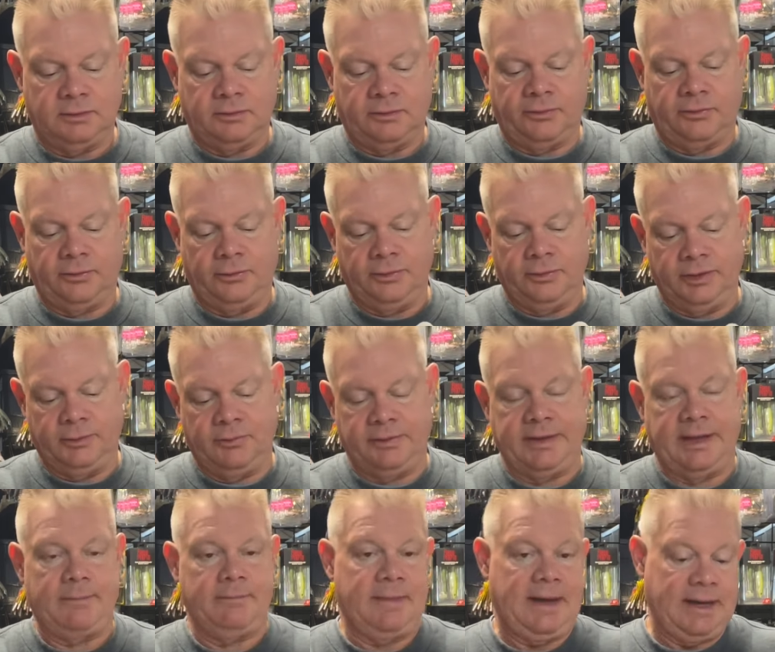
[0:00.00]
Throw it in with
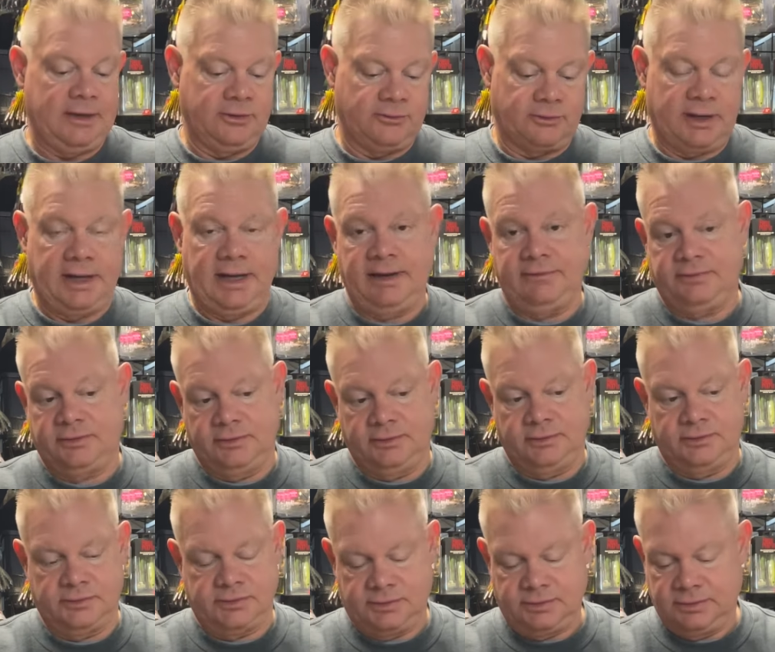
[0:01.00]
that Magdraft and
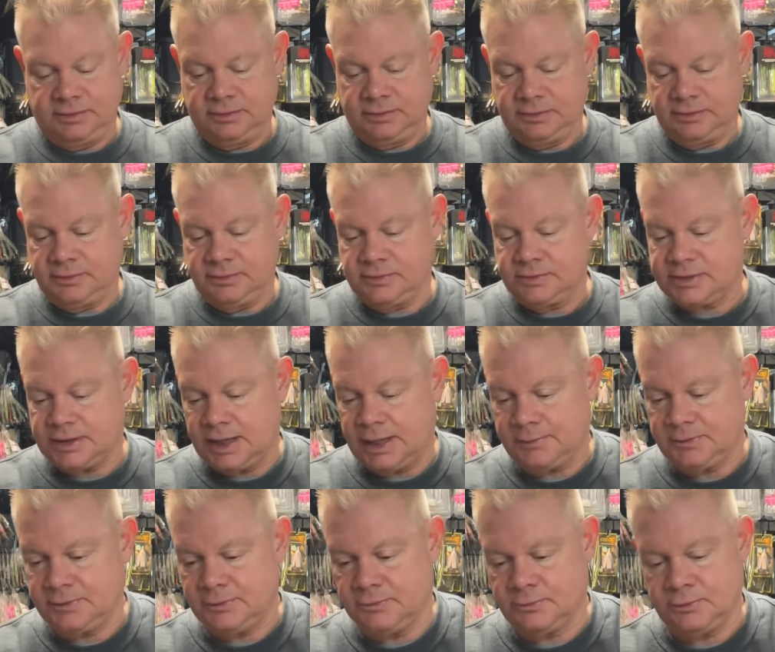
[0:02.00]
those
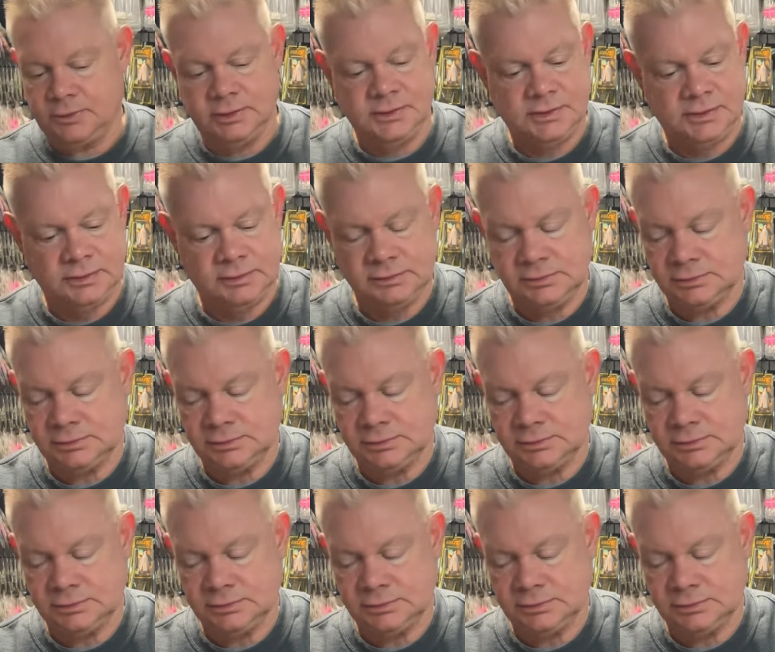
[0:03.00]
Optimum ones.